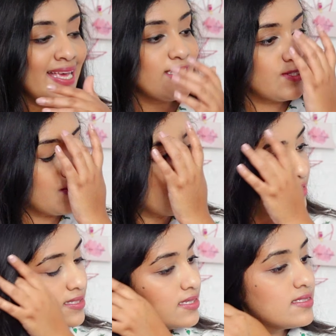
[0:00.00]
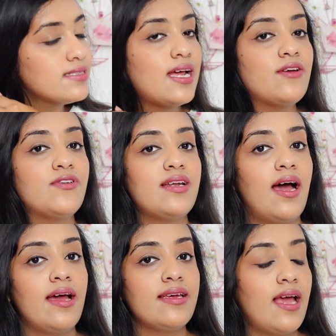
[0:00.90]
So this is the time when
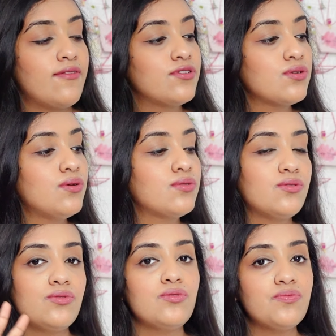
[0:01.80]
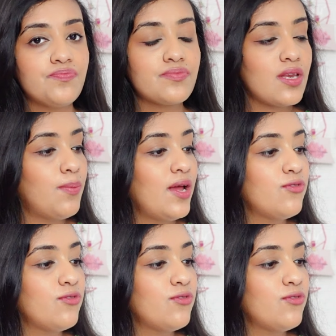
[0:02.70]
I have to go to my